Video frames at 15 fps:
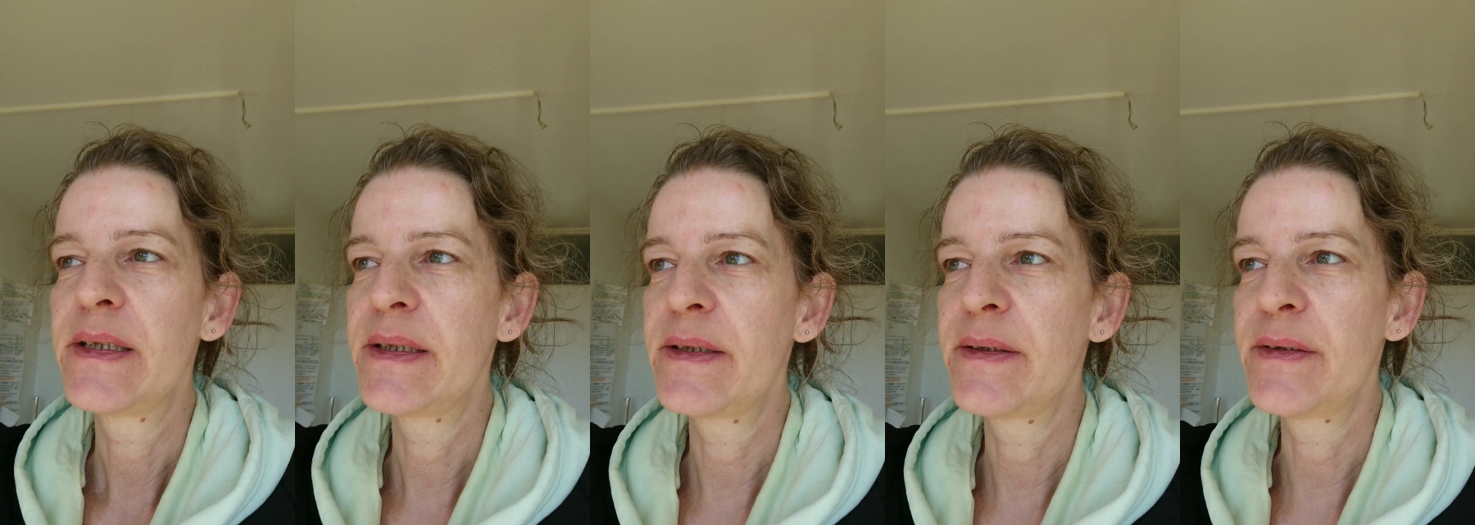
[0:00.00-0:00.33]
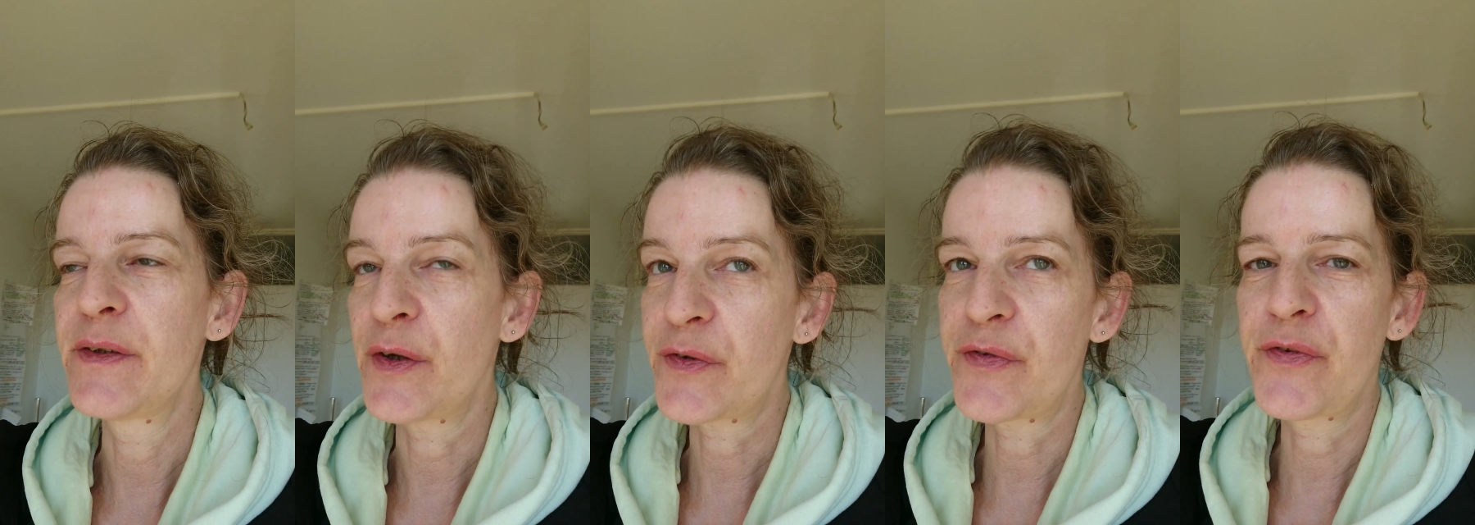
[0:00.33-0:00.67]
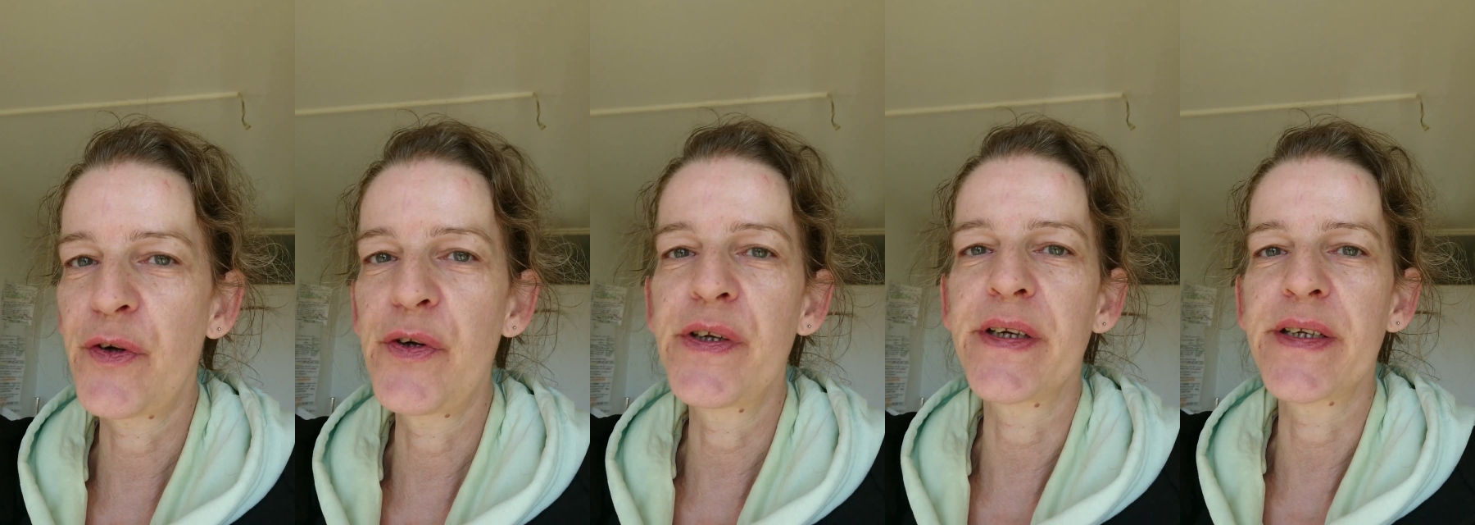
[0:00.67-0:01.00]
not
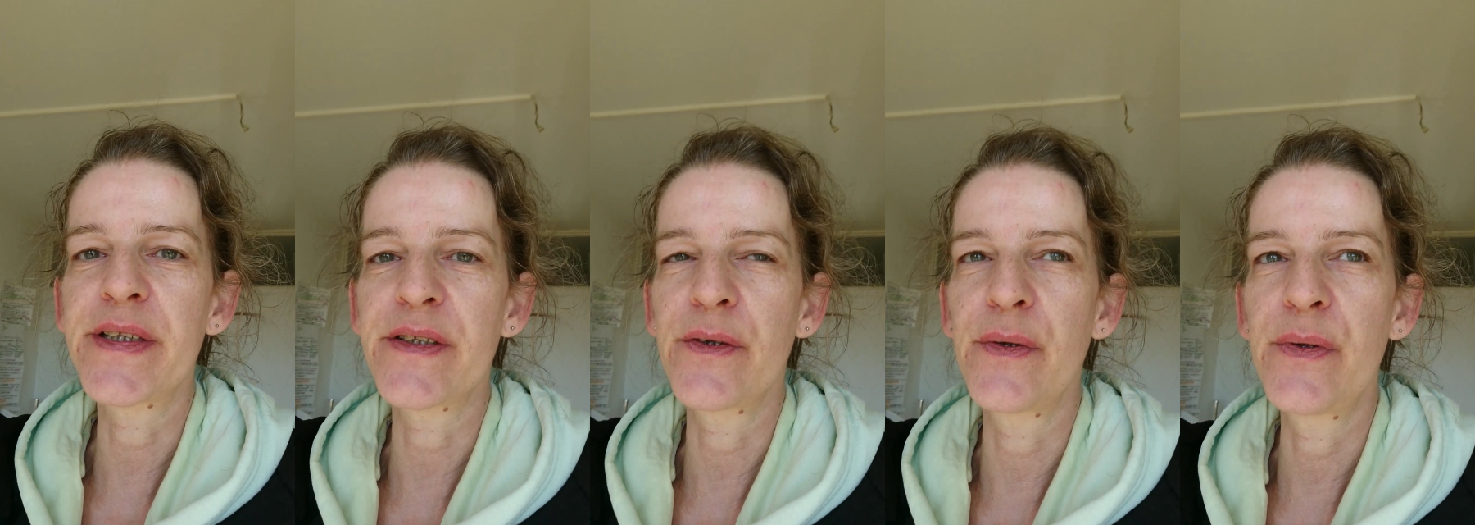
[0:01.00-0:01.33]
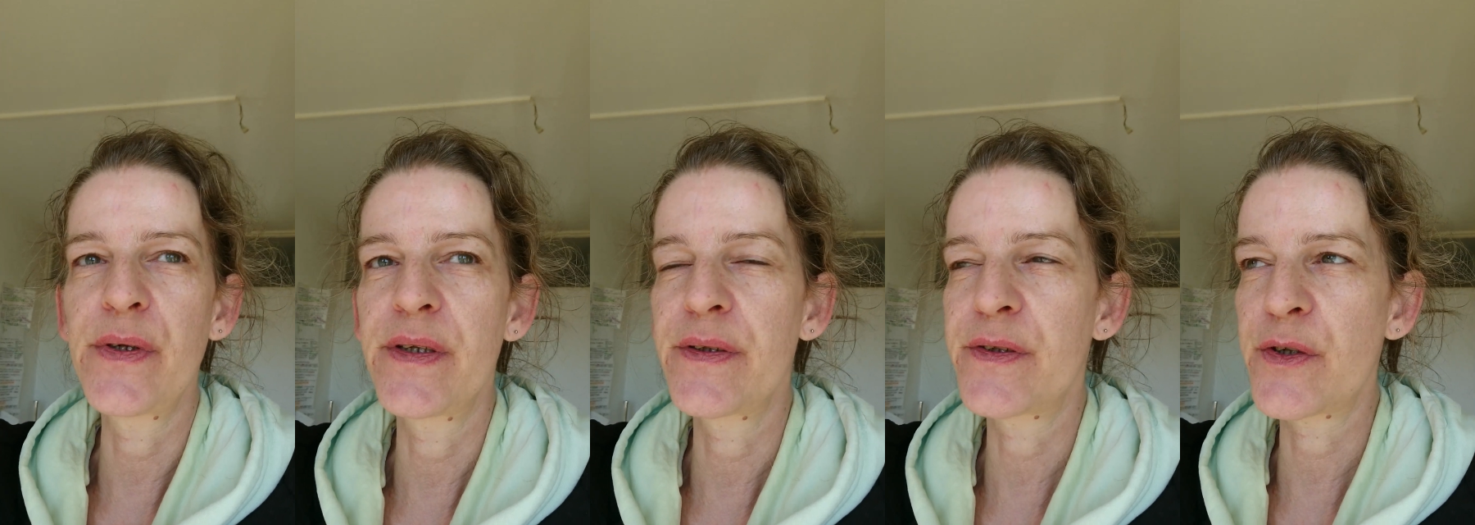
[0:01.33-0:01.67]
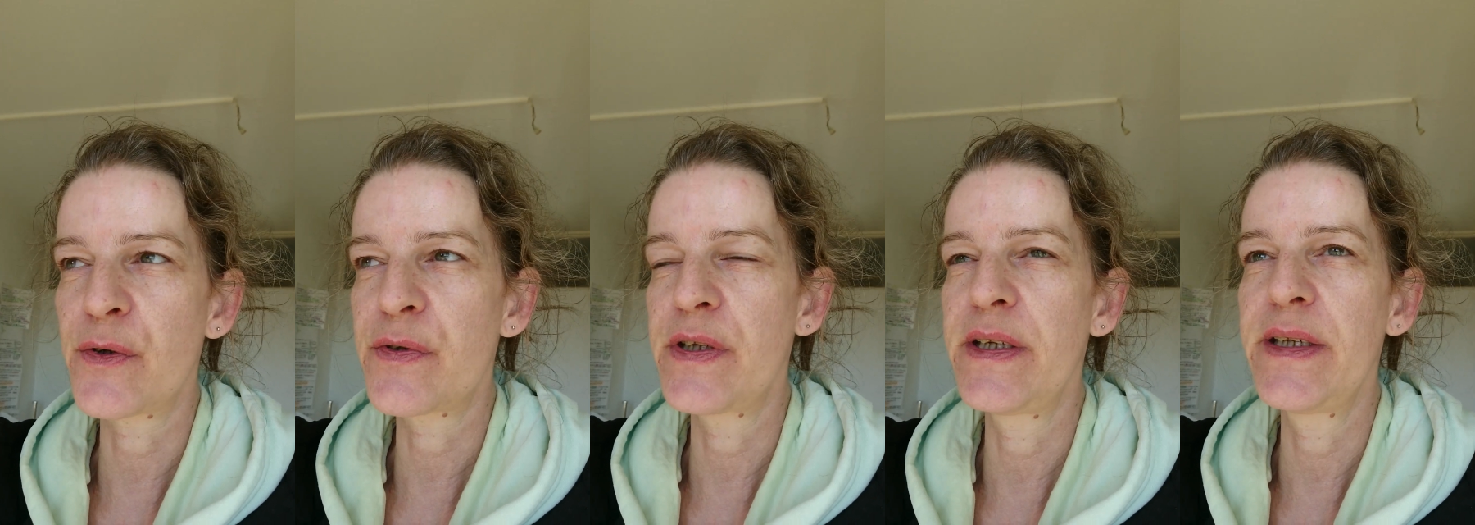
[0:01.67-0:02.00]
volljährig though,
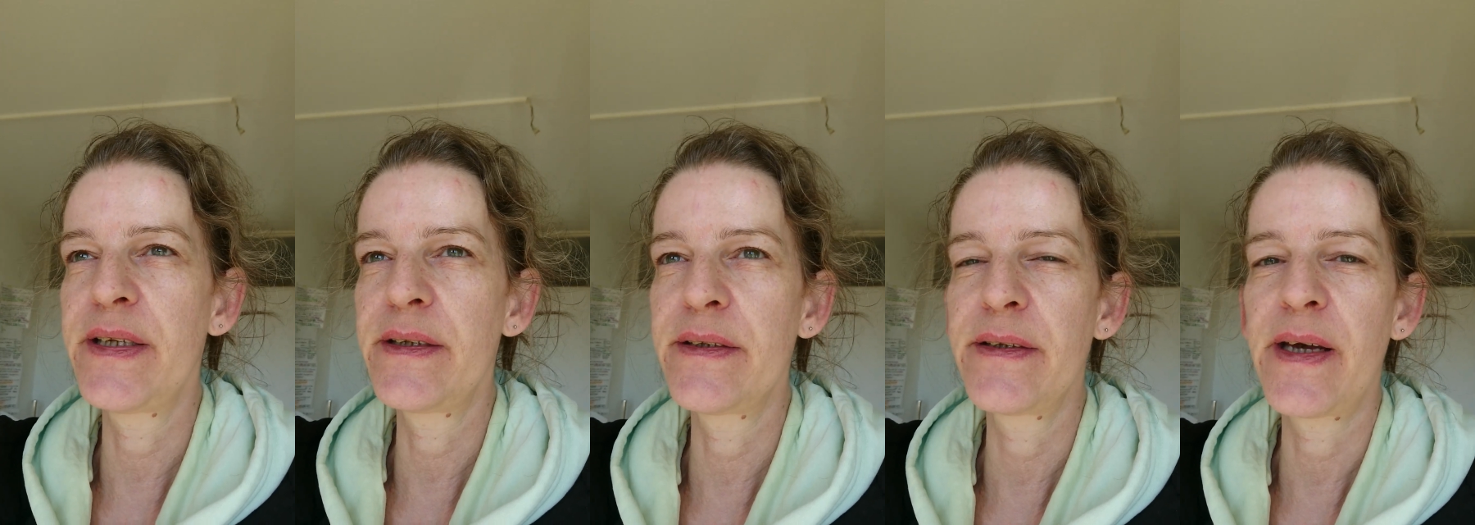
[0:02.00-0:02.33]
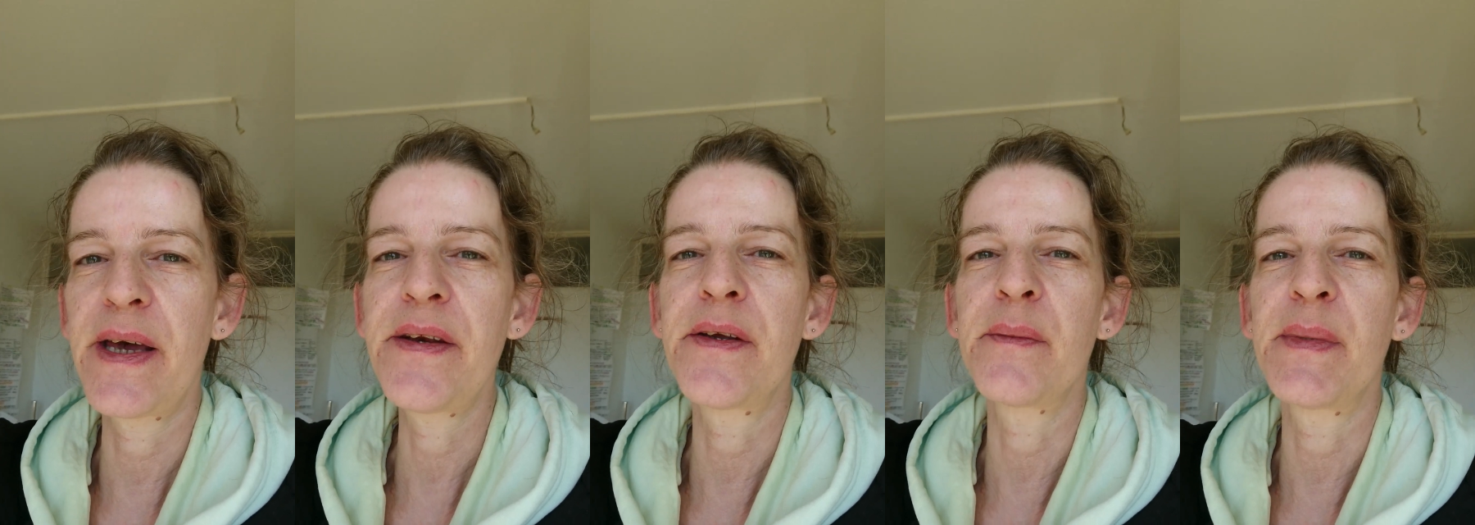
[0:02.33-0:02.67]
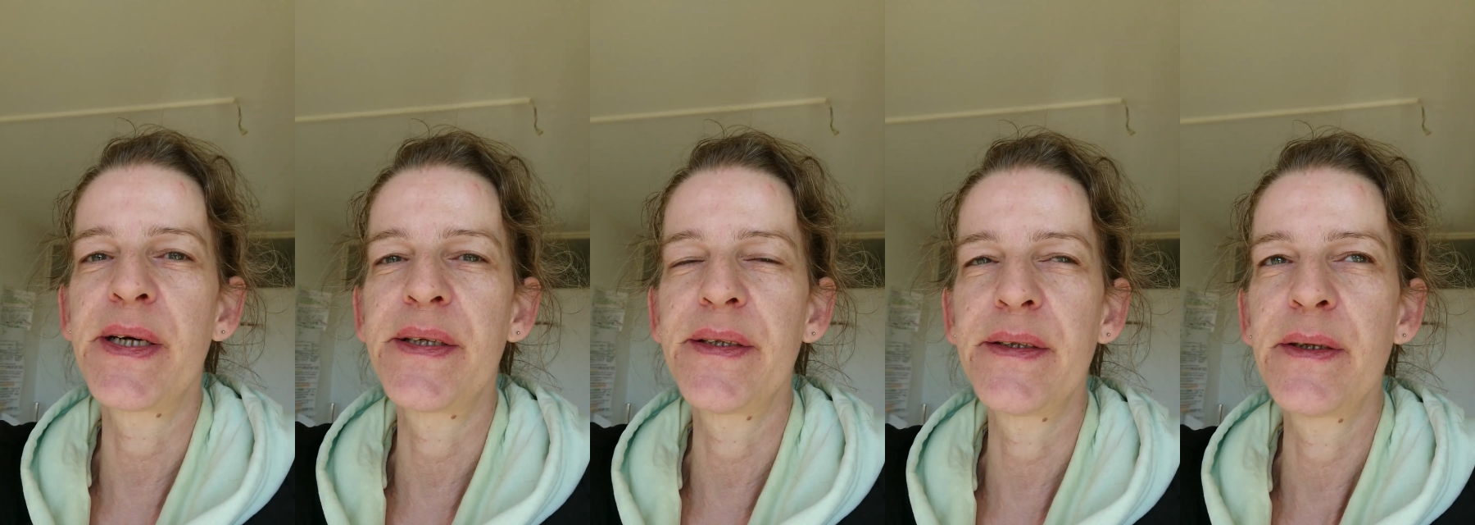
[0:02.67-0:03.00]
totally
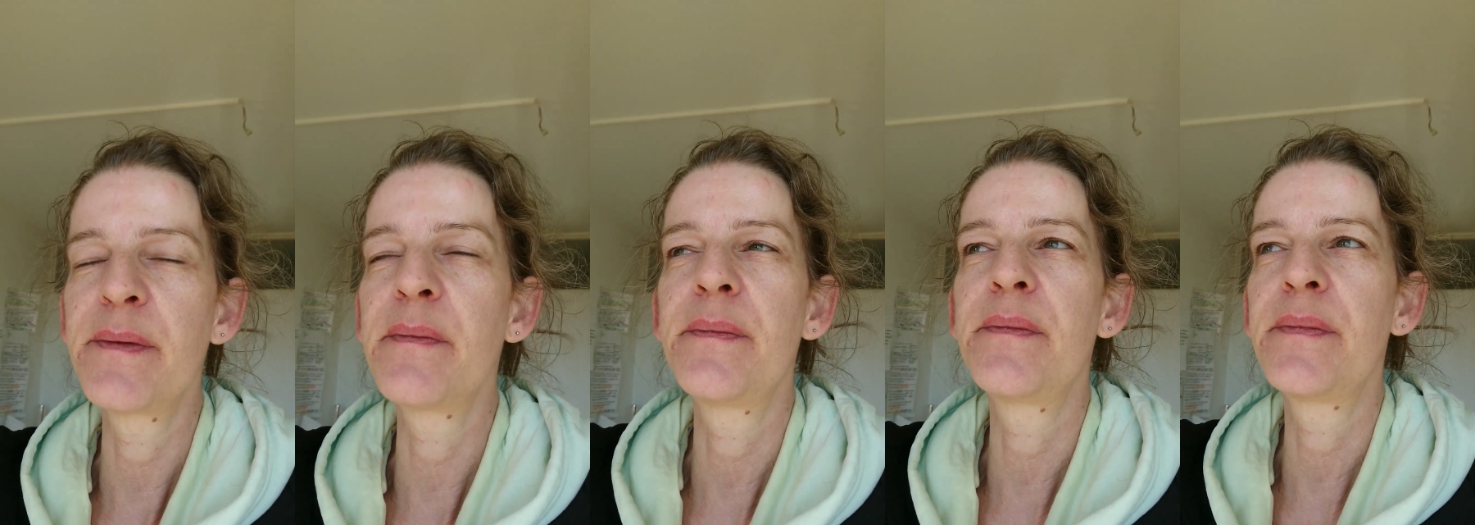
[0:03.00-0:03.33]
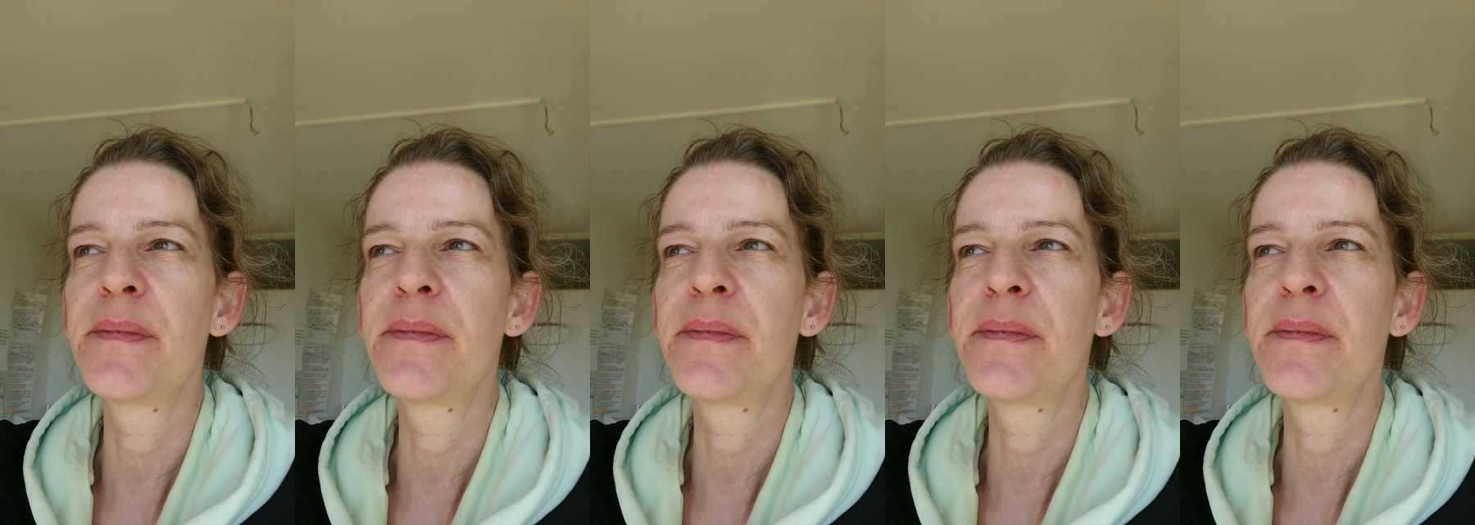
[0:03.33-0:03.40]
undermined, a